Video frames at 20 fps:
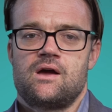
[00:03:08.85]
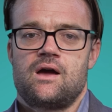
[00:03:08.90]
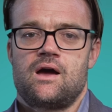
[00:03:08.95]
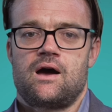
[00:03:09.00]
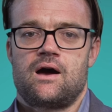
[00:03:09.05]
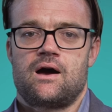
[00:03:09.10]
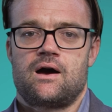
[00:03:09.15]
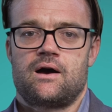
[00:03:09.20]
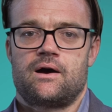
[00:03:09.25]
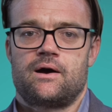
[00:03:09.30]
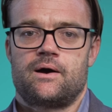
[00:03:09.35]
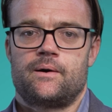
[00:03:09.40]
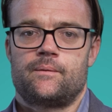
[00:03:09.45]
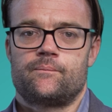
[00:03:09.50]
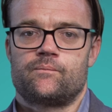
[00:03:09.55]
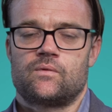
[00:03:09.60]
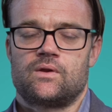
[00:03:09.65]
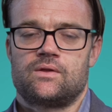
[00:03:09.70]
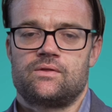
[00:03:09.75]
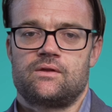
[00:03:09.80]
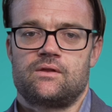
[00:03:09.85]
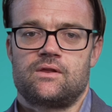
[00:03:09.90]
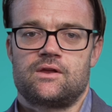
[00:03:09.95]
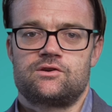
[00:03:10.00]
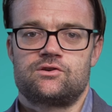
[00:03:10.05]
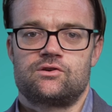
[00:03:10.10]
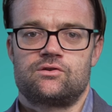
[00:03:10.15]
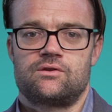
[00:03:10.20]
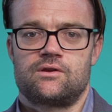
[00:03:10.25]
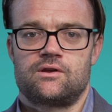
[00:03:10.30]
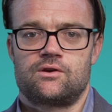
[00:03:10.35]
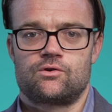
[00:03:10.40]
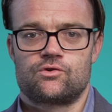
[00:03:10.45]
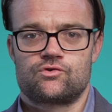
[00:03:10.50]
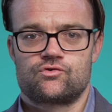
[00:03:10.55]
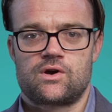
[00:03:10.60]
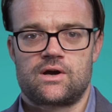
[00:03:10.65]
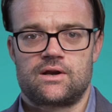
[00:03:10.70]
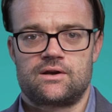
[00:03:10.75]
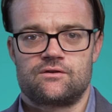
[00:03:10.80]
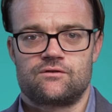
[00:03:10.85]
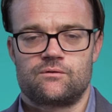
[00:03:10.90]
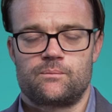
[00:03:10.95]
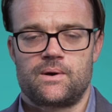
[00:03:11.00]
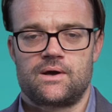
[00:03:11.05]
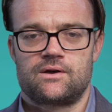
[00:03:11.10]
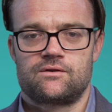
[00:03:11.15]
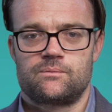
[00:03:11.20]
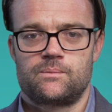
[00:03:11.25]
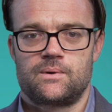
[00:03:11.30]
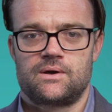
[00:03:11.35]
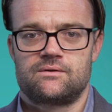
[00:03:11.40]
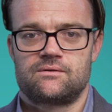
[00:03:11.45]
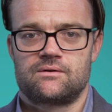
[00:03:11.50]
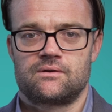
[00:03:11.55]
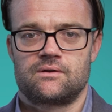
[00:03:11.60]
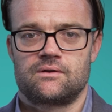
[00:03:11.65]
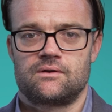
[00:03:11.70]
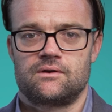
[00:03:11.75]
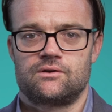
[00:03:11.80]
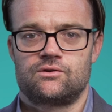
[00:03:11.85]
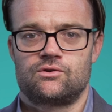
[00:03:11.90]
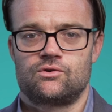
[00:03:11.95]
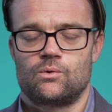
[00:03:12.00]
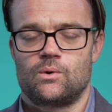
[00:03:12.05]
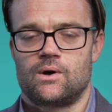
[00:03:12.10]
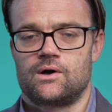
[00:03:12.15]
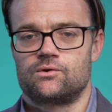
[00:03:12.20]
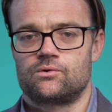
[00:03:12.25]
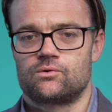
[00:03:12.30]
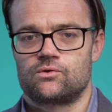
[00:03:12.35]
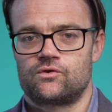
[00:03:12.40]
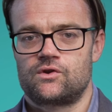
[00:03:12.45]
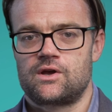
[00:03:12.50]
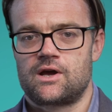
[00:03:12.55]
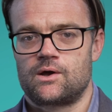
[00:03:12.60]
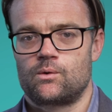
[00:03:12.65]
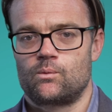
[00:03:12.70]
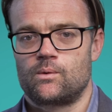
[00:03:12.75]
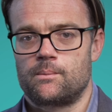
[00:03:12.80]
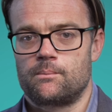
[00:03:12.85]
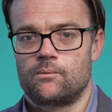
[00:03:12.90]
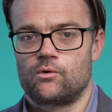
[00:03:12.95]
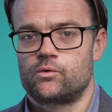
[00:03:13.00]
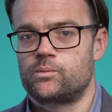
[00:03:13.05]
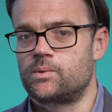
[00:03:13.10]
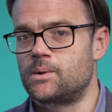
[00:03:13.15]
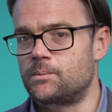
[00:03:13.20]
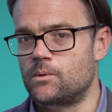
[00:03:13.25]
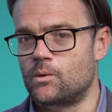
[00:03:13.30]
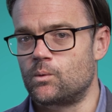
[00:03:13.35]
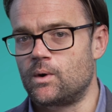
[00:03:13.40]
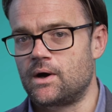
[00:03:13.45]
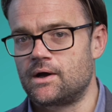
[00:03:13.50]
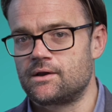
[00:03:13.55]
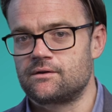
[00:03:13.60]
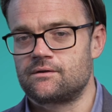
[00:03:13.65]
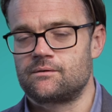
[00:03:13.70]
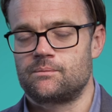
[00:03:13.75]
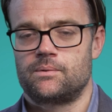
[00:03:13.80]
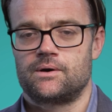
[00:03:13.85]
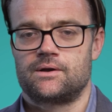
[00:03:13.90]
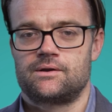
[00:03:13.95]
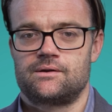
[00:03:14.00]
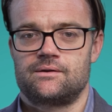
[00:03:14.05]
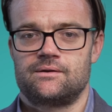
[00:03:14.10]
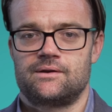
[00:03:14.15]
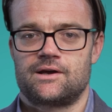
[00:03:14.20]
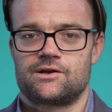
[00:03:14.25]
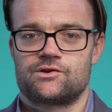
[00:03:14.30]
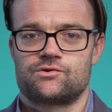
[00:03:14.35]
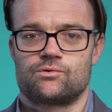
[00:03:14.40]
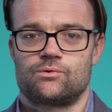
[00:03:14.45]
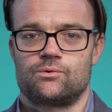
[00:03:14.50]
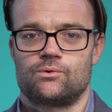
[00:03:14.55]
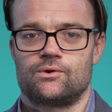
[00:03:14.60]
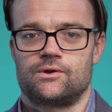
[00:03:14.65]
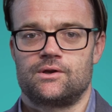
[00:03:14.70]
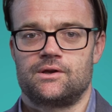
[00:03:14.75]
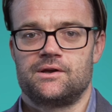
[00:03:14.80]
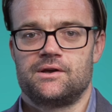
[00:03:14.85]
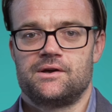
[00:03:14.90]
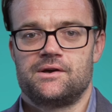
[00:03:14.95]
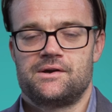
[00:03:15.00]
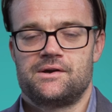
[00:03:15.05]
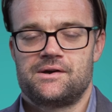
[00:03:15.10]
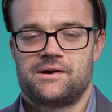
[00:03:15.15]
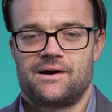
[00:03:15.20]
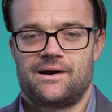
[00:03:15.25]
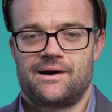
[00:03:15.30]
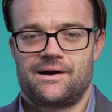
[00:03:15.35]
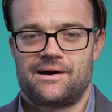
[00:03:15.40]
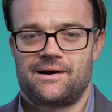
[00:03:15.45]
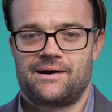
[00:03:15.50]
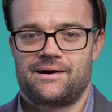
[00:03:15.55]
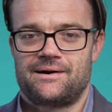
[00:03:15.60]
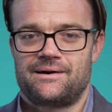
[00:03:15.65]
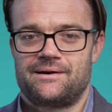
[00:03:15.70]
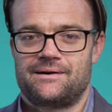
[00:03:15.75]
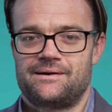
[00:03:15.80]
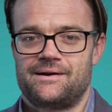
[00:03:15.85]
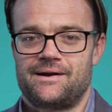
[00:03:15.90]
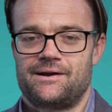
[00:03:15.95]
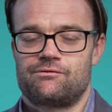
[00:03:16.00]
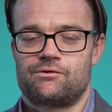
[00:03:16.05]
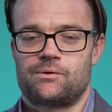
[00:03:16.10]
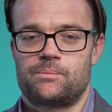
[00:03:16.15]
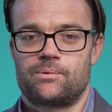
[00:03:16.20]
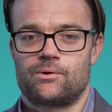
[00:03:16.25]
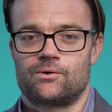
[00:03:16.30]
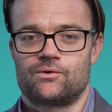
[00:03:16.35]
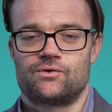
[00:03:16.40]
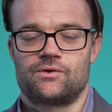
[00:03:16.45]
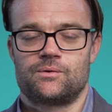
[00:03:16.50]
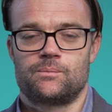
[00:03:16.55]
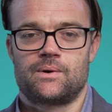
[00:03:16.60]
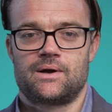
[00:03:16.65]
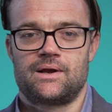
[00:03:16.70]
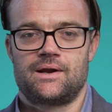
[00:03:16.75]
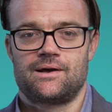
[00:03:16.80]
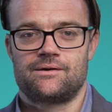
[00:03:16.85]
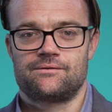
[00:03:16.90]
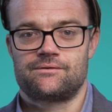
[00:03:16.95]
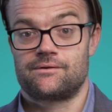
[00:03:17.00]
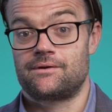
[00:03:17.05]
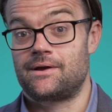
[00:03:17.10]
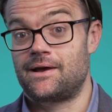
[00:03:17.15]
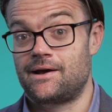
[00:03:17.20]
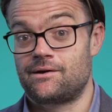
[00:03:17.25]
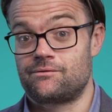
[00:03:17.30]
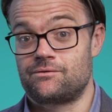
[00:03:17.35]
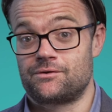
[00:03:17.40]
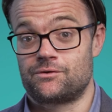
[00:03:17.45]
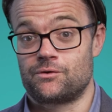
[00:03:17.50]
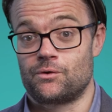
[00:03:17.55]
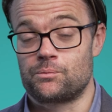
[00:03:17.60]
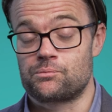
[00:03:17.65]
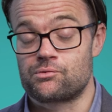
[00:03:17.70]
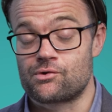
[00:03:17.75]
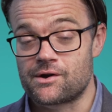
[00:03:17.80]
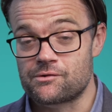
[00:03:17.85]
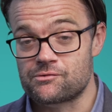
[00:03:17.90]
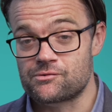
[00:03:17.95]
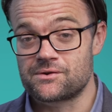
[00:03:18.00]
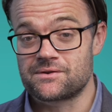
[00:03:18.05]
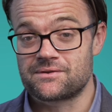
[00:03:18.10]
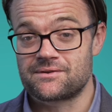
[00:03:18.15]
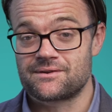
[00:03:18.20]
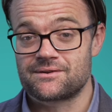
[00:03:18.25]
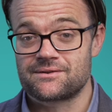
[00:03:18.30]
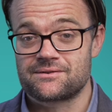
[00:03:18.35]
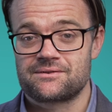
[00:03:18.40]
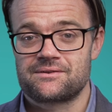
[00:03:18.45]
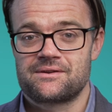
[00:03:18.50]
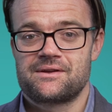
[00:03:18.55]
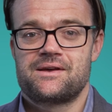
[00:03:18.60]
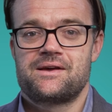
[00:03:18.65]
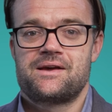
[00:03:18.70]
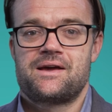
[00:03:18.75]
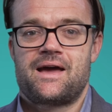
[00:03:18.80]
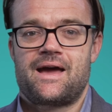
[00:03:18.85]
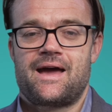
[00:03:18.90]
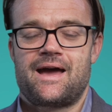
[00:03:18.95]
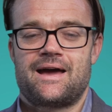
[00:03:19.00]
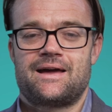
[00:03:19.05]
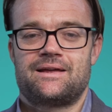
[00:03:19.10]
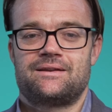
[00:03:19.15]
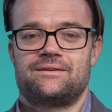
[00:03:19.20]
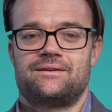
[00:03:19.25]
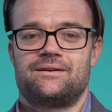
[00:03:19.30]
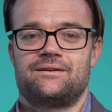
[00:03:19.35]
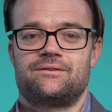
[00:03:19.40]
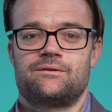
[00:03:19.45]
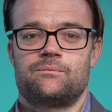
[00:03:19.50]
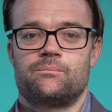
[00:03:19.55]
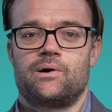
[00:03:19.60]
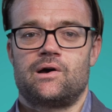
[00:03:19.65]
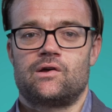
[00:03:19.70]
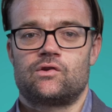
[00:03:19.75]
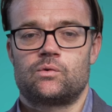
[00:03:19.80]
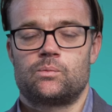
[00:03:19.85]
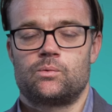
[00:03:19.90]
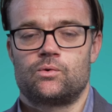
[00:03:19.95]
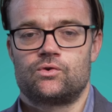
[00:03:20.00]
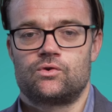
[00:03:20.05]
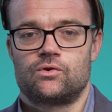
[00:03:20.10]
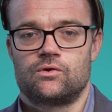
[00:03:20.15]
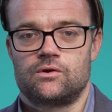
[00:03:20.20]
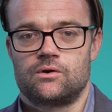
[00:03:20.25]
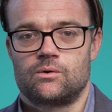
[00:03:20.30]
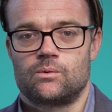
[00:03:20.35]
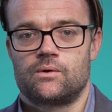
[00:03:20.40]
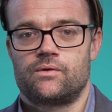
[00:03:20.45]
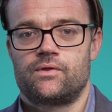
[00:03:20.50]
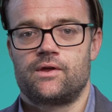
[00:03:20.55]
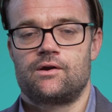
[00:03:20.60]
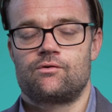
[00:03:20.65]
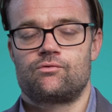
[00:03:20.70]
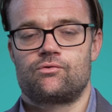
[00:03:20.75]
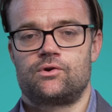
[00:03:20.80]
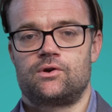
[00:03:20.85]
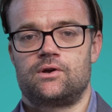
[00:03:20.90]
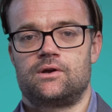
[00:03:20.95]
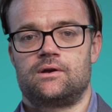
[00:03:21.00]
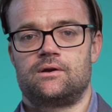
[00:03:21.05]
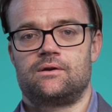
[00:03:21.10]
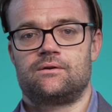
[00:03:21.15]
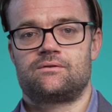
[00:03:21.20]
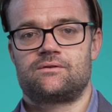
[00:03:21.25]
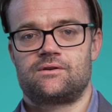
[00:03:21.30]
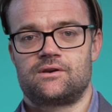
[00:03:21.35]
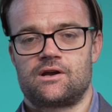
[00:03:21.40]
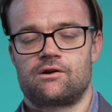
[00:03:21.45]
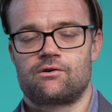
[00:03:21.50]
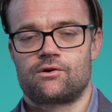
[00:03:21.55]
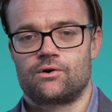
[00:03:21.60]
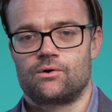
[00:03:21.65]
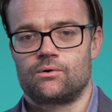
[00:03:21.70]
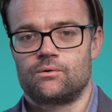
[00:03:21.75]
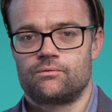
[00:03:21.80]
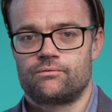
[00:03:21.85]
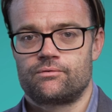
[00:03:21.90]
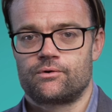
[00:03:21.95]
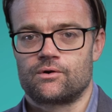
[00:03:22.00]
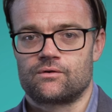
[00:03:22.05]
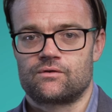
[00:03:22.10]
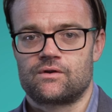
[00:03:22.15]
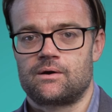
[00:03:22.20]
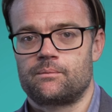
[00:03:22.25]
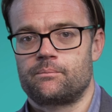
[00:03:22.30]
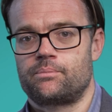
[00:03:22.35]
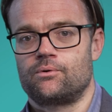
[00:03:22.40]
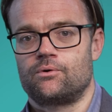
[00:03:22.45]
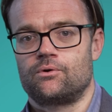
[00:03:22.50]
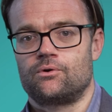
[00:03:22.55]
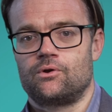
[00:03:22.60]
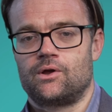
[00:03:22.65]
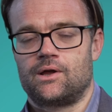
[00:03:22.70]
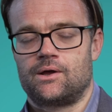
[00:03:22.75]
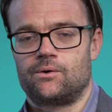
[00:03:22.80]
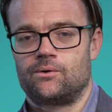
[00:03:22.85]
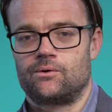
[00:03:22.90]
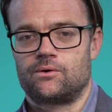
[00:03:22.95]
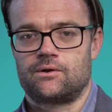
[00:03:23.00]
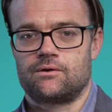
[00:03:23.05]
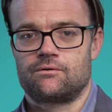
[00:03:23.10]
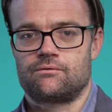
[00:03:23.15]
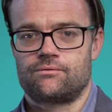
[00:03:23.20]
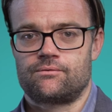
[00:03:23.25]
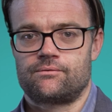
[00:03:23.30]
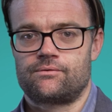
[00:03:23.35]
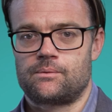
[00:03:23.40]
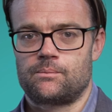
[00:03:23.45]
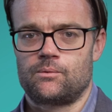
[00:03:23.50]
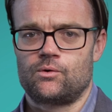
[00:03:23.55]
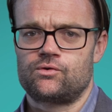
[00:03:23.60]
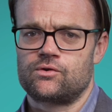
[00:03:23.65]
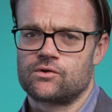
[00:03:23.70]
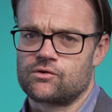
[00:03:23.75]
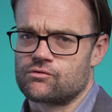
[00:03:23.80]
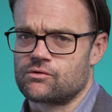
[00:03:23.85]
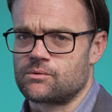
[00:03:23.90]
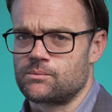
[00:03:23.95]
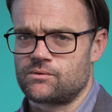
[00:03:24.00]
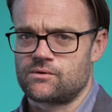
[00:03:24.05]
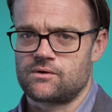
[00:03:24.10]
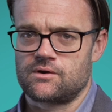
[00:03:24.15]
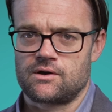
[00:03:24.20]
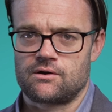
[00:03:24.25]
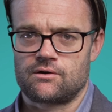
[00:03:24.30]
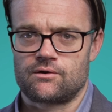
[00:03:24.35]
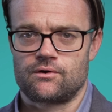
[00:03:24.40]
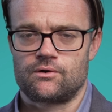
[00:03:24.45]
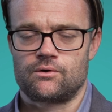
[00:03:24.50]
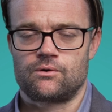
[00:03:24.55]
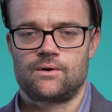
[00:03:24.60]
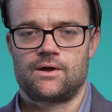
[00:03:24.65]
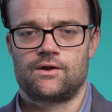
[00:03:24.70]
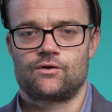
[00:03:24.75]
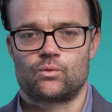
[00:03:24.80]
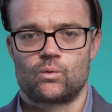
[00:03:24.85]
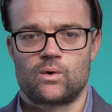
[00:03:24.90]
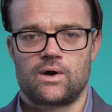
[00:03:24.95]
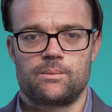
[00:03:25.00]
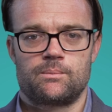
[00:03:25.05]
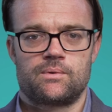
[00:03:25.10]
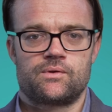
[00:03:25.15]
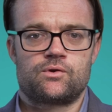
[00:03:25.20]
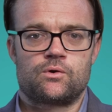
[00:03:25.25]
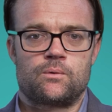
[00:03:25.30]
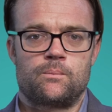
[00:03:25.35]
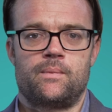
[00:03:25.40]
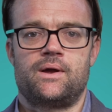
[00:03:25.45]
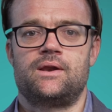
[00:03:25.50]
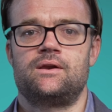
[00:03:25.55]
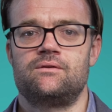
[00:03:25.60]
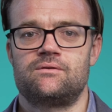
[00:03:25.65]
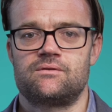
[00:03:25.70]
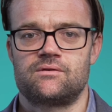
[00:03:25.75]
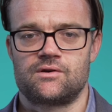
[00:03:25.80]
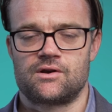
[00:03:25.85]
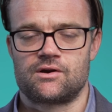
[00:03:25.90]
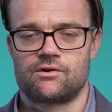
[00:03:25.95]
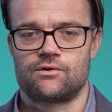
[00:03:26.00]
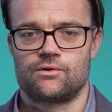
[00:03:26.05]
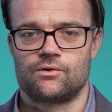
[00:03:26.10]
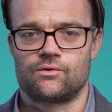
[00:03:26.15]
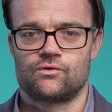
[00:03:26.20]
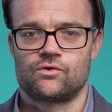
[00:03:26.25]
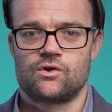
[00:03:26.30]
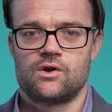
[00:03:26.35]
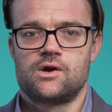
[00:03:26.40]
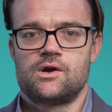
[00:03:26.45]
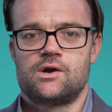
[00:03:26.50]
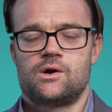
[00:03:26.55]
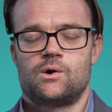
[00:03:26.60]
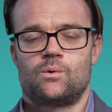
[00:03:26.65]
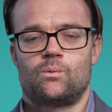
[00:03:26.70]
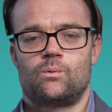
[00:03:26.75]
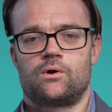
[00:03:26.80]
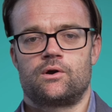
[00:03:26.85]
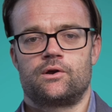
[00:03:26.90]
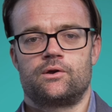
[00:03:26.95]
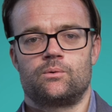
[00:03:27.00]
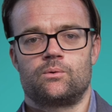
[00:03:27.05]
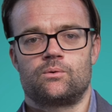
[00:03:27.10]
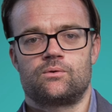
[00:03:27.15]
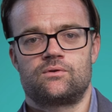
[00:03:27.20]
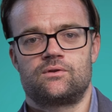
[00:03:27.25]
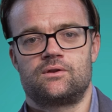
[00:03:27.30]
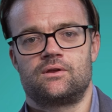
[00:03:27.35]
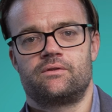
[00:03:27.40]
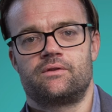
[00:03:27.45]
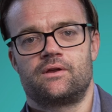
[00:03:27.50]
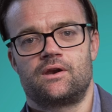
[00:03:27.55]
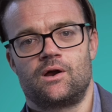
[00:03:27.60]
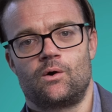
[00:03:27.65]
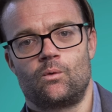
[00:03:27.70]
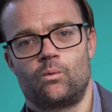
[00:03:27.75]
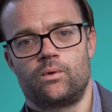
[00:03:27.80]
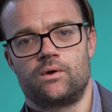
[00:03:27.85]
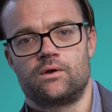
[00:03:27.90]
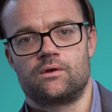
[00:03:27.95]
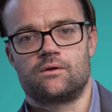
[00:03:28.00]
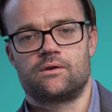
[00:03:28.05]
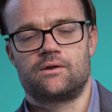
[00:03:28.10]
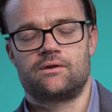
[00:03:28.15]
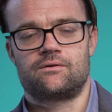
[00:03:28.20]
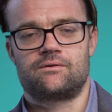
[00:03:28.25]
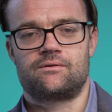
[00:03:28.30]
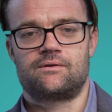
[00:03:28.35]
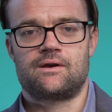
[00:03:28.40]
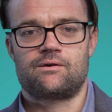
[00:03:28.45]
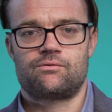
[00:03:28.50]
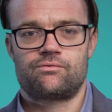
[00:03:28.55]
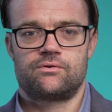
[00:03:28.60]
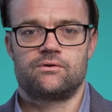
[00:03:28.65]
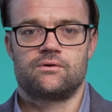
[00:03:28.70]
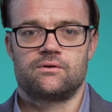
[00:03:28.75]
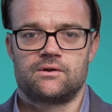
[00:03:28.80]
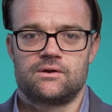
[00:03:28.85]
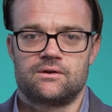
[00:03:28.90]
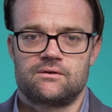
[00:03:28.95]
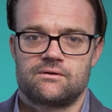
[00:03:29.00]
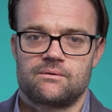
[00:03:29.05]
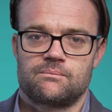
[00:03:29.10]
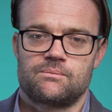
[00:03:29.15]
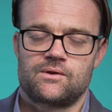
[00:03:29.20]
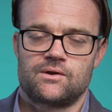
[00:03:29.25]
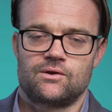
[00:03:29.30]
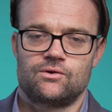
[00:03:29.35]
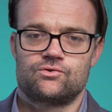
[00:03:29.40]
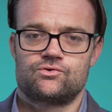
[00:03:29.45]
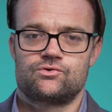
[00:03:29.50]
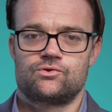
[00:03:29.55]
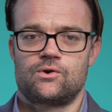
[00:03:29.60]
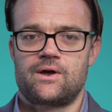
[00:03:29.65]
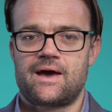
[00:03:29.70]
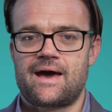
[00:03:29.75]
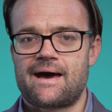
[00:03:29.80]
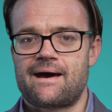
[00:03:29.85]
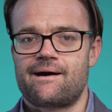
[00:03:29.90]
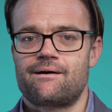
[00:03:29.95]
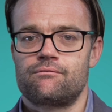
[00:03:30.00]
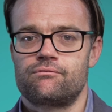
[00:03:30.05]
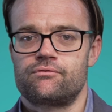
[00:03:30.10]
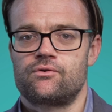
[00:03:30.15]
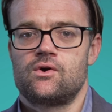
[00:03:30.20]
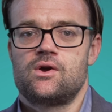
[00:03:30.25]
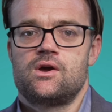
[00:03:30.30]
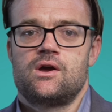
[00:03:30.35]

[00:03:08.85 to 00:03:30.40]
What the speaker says: The legislator tried his best basically to understand what most people want, but naturally every person might have his own preferences, and it's impossible to deal with every scenario. For example, I will give the most extreme scenario as one, but there are many scenarios where you will see that a will is definitely something you should have.